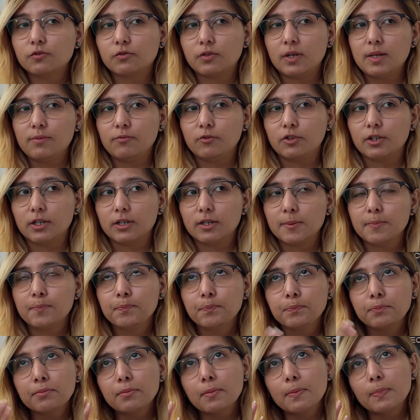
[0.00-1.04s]
framework,
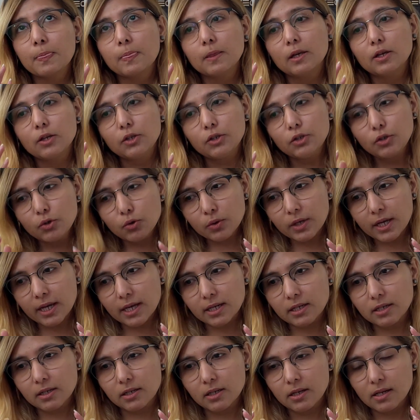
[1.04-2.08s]
you
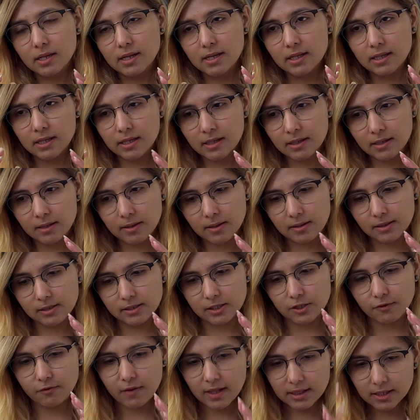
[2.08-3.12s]
can
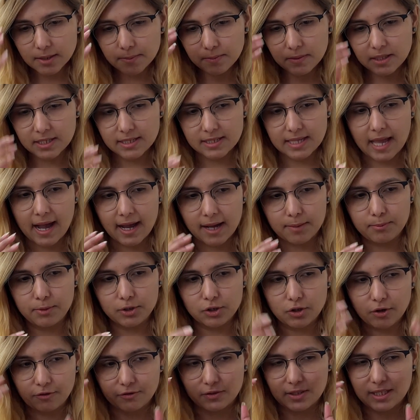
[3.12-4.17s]
develop this habit
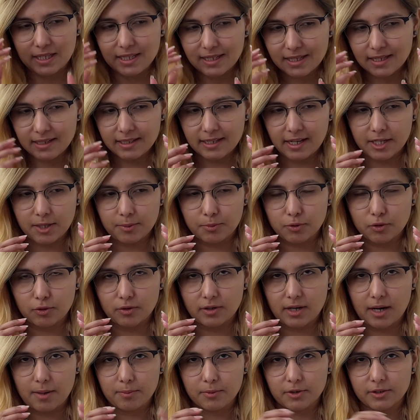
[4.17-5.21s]
of thinking like a
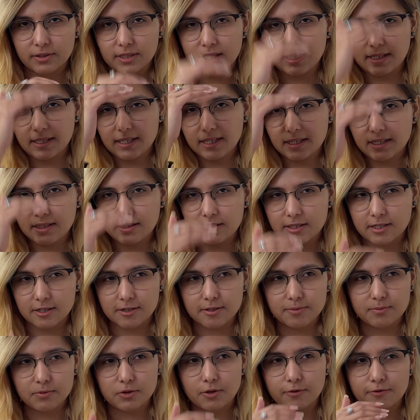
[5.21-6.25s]
programmer, thinking in
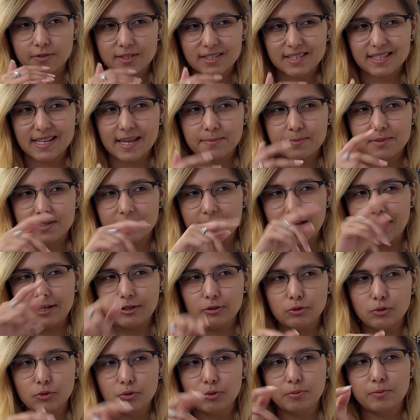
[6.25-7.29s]
terms of steps
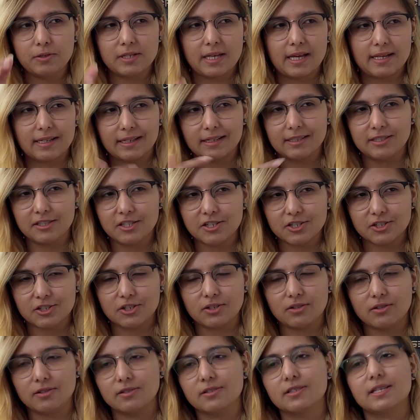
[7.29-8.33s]
and loops and
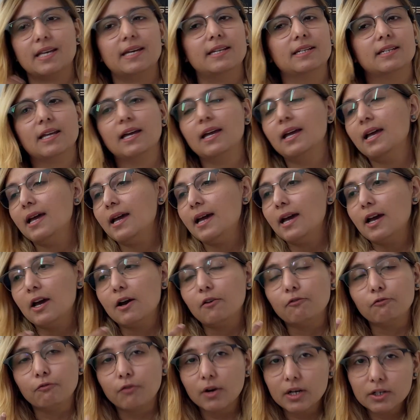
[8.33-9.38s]
conditionals and
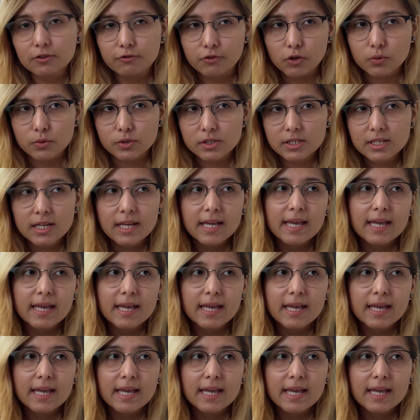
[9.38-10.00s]
workflows.